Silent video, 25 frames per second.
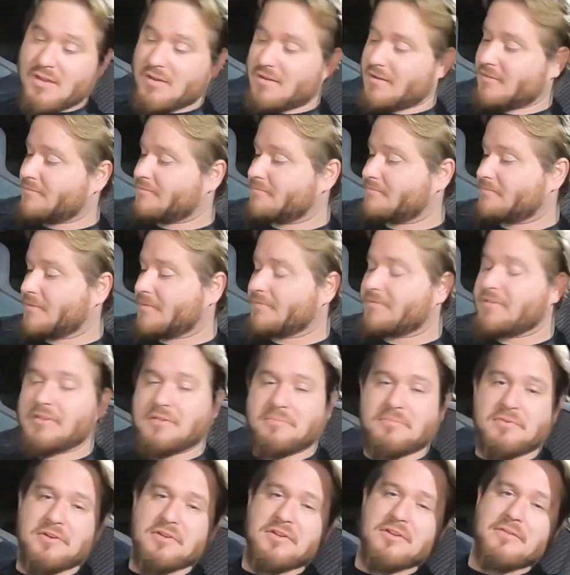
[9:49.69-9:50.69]
I'm
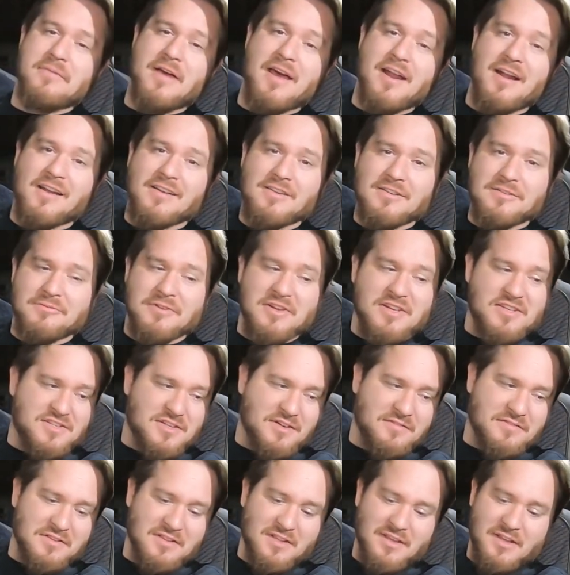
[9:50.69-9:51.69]
feeling pretty good about it. I can reach
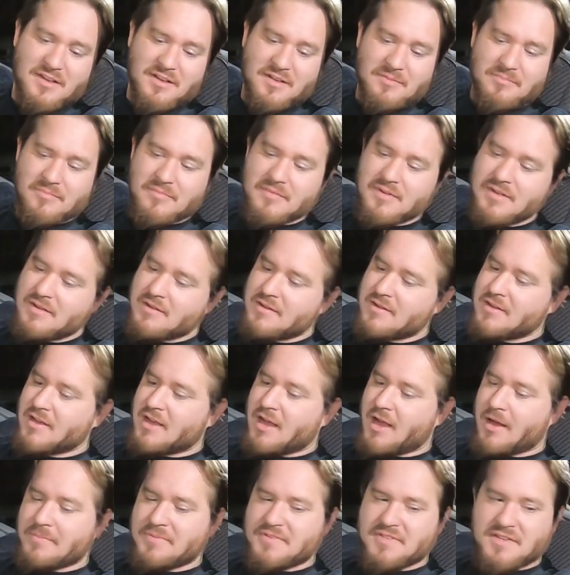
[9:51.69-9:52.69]
everything. I'm
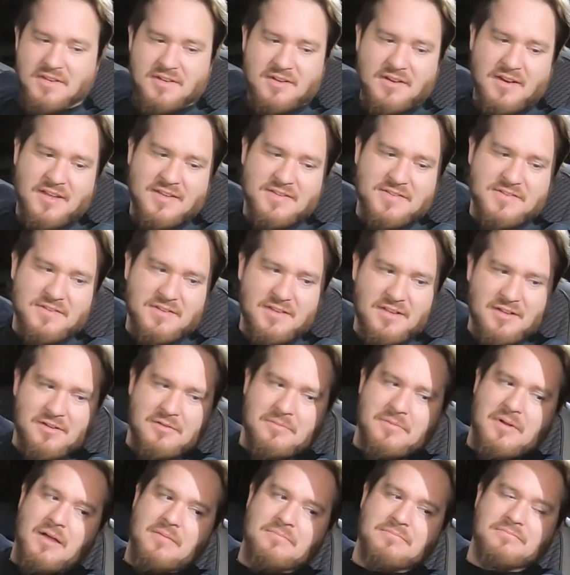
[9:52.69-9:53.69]
sitting nice and
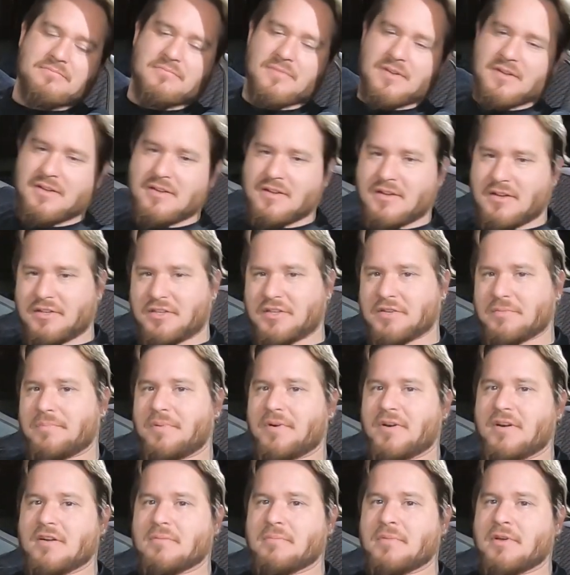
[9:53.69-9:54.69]
low. I'm
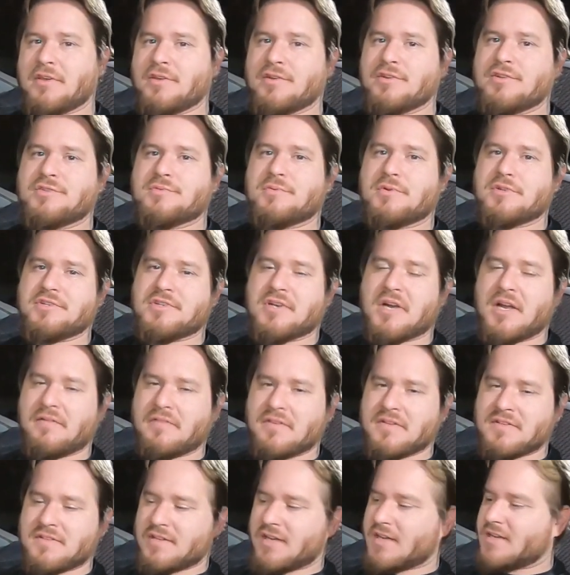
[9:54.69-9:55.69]
compared to my usual
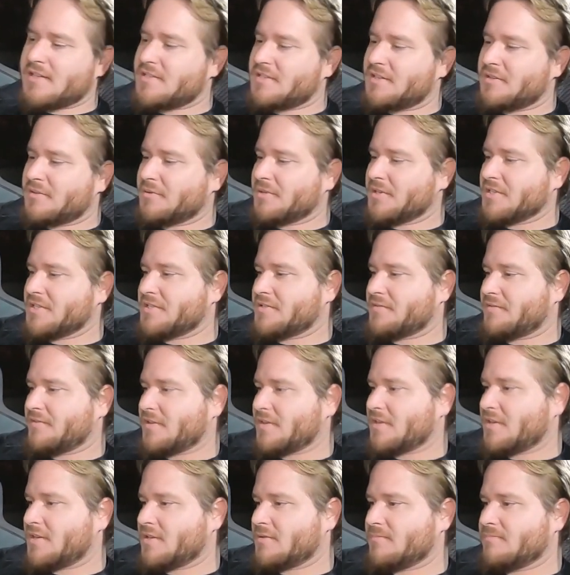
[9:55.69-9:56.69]
driving stature, which
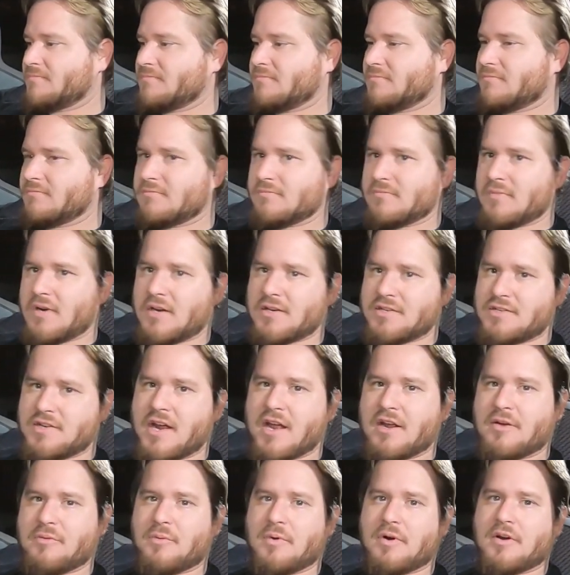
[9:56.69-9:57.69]
for our
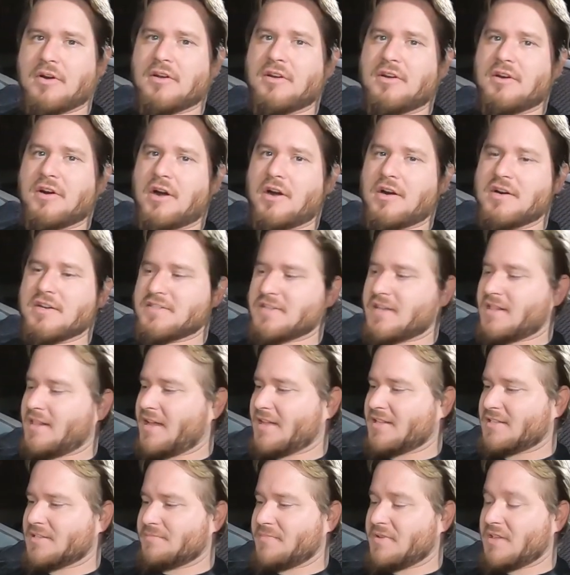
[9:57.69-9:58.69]
track work cars, I
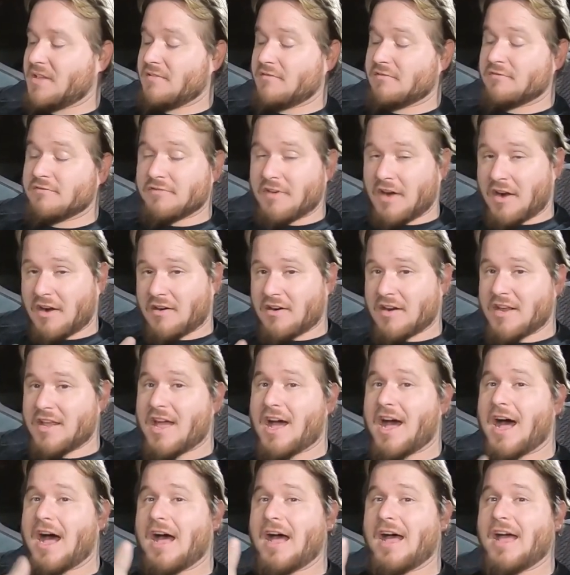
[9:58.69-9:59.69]
like to be very
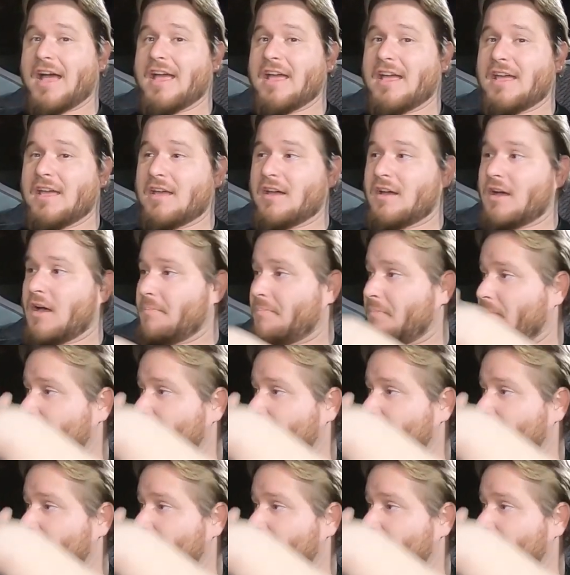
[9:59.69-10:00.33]
high up